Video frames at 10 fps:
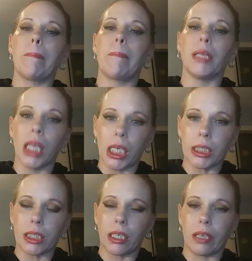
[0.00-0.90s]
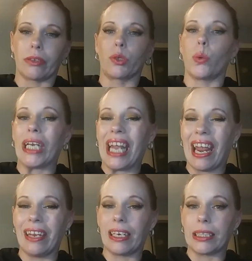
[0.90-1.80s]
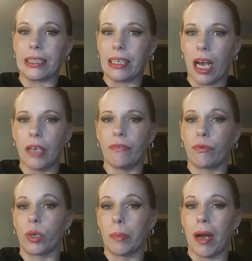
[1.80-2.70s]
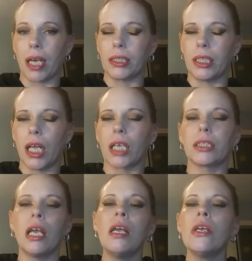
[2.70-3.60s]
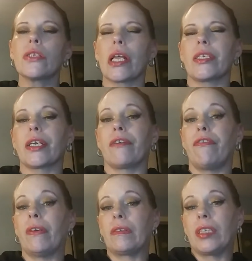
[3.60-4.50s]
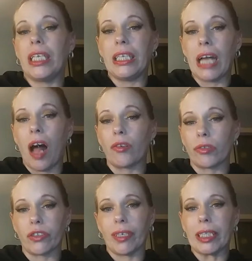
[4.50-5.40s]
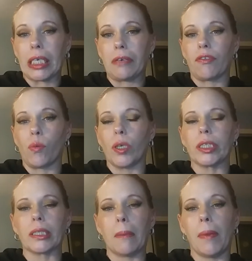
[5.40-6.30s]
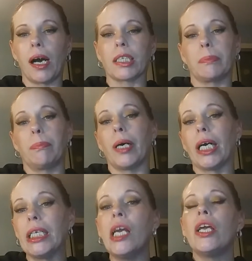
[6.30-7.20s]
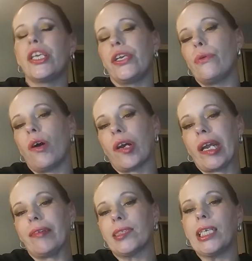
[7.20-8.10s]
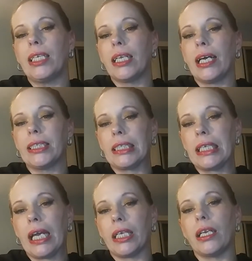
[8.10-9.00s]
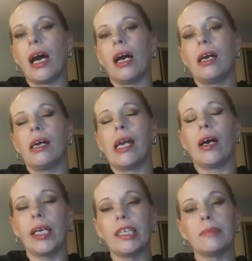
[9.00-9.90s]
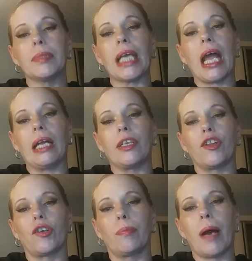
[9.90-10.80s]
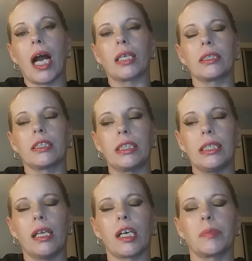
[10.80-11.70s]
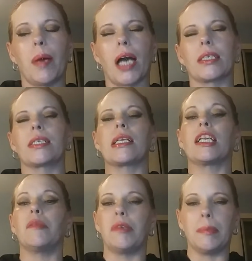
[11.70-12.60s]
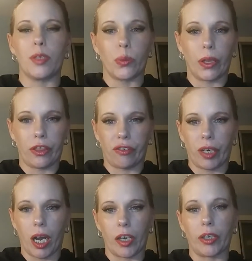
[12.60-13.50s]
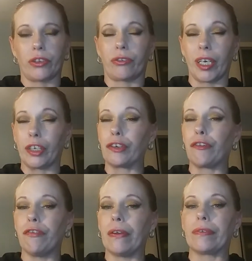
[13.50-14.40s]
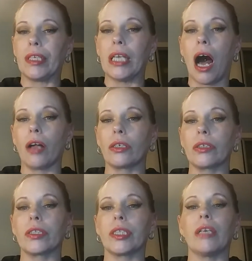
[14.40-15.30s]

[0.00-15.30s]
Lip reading: plus another $28.99 for the BoxyLux. So that's like a $50 right there for one sub box. But you are guaranteed 9 to 10 items, and their BoxyLux boxes tend to be between $300 and $350